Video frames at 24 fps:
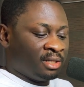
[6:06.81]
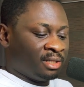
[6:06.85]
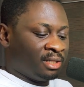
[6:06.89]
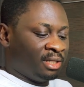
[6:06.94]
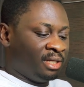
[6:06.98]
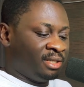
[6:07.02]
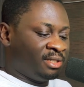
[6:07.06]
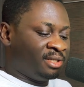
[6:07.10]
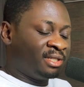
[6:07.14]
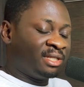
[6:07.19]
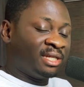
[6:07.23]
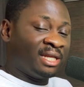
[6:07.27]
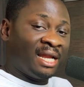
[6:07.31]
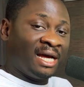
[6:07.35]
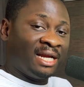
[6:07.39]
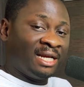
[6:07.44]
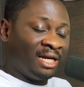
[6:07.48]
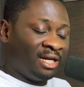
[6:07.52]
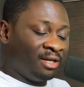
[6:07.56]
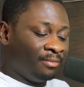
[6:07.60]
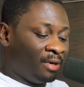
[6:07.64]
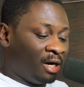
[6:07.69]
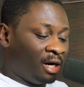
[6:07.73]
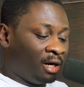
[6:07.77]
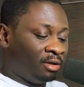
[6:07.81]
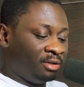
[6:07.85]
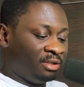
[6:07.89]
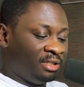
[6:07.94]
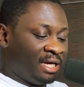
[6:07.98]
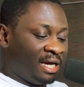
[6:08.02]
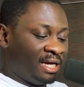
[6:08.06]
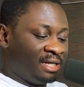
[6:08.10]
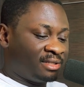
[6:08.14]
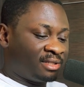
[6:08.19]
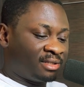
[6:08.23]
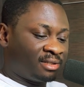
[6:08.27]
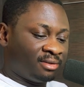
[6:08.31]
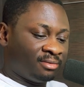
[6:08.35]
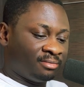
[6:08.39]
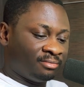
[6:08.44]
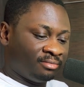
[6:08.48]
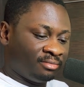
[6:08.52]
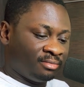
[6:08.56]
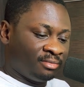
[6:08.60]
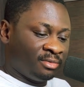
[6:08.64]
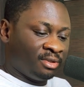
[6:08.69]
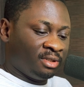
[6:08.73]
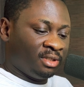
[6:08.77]
Is it a land animal? Yes.
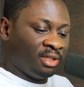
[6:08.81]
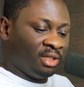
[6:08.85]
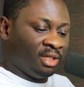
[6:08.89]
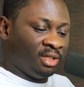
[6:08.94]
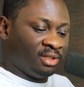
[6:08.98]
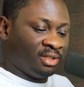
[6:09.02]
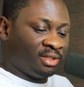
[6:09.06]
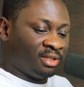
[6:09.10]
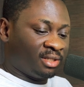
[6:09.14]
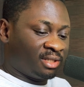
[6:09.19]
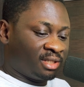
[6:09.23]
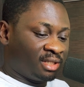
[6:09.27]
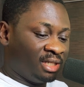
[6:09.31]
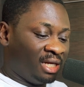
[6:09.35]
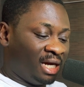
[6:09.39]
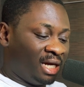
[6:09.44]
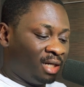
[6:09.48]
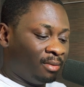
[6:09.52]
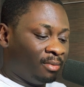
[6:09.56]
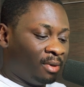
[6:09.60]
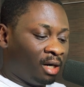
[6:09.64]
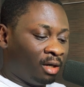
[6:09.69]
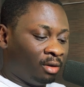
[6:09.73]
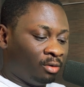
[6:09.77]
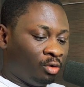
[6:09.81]
Is it a sea animal?